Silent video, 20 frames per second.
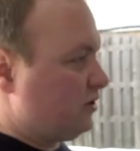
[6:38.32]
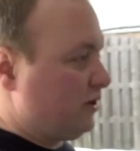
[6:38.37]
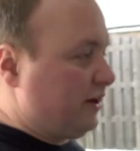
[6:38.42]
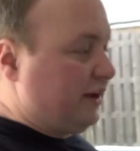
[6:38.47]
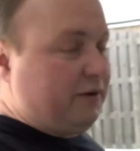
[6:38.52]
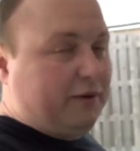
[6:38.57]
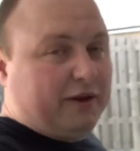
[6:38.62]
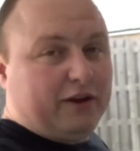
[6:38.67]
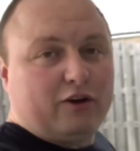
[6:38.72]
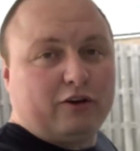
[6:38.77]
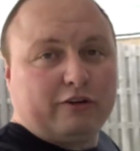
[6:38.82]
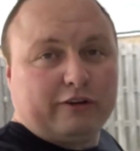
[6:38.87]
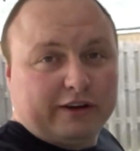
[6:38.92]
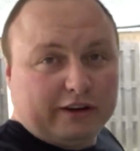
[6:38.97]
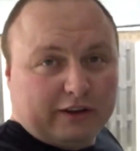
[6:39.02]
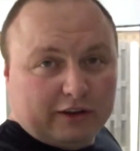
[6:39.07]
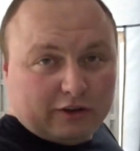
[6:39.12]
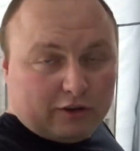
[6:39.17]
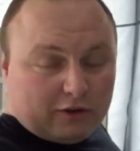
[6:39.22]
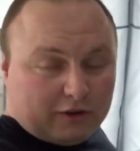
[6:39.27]
anyway,
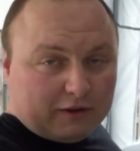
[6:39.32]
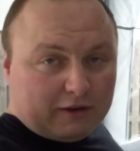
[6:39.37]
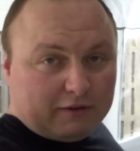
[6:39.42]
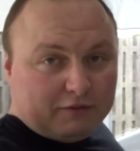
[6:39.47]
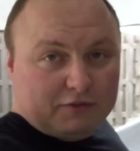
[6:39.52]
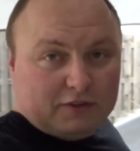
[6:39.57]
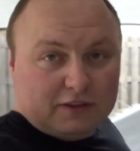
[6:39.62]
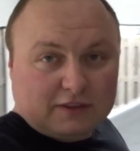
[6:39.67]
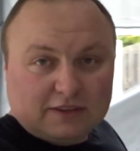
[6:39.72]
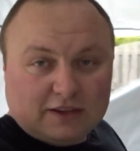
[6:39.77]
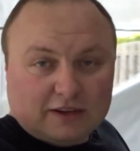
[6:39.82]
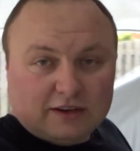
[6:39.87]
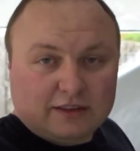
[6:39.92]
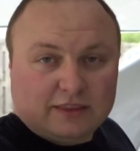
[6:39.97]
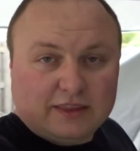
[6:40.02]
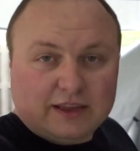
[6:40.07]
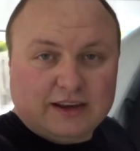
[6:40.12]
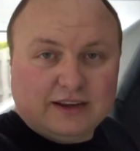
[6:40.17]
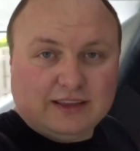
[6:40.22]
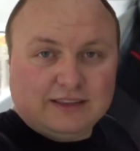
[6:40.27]
already I've decided
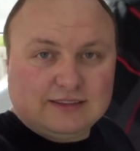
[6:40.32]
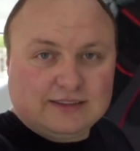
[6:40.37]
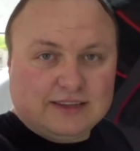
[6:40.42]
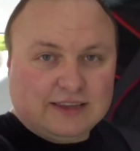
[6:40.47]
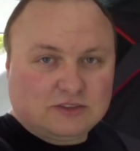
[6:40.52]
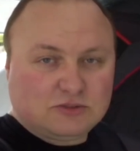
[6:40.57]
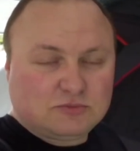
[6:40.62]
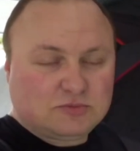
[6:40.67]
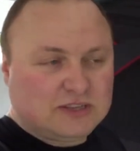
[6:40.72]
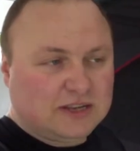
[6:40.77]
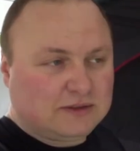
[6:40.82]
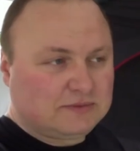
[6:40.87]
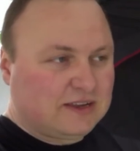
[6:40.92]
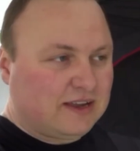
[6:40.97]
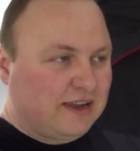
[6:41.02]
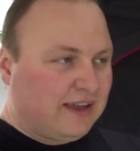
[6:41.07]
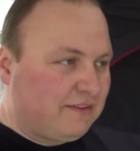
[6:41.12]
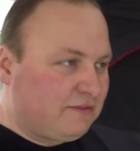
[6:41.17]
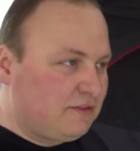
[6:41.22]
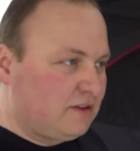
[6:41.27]
that I need to get some steps.
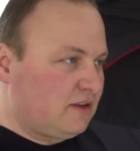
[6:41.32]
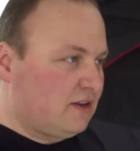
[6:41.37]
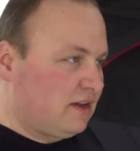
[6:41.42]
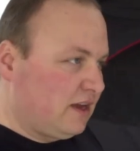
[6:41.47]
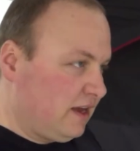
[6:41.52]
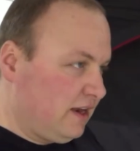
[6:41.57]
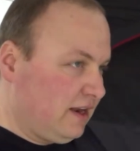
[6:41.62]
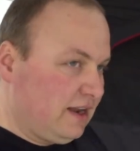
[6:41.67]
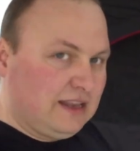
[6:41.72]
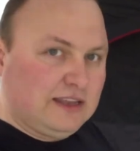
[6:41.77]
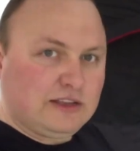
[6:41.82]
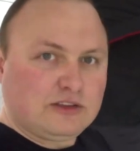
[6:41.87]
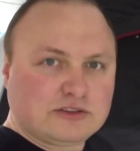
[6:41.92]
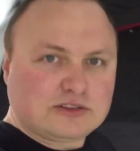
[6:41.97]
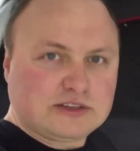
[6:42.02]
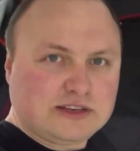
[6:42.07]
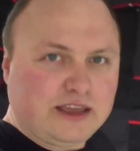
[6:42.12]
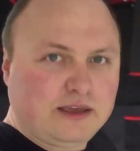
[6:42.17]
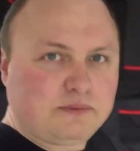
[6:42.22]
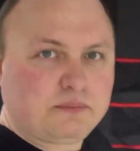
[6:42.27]
I have a little
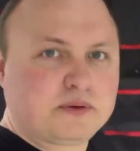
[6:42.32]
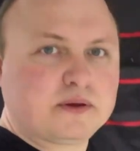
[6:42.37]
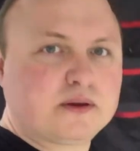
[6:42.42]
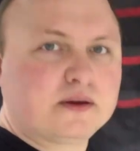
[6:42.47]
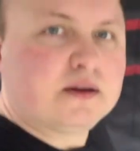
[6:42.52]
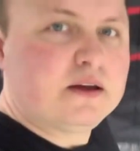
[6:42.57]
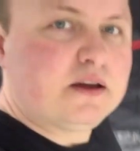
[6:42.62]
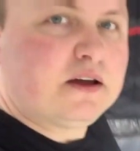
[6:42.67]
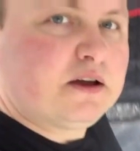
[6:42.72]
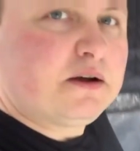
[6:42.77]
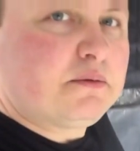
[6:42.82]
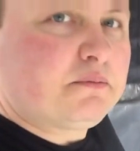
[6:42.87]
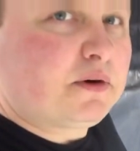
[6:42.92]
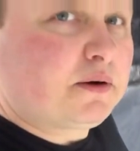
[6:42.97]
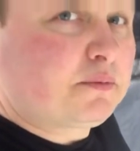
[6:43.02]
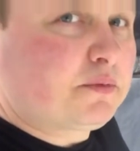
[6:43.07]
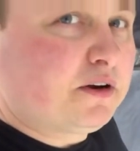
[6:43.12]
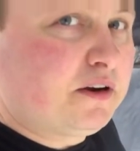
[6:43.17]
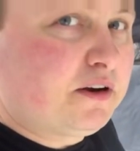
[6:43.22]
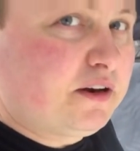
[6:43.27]
step, but I'm
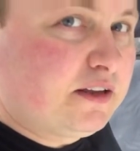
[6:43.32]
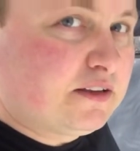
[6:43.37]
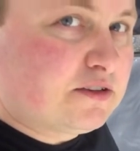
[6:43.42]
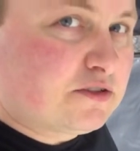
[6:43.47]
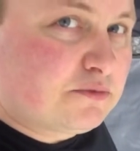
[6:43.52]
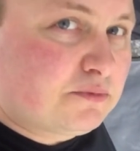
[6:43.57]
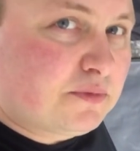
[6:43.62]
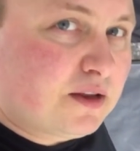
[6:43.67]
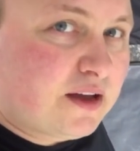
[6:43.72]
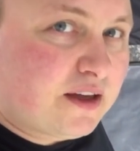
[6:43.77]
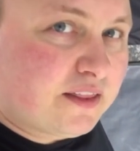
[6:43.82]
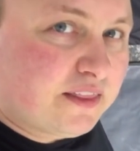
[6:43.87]
going to need some like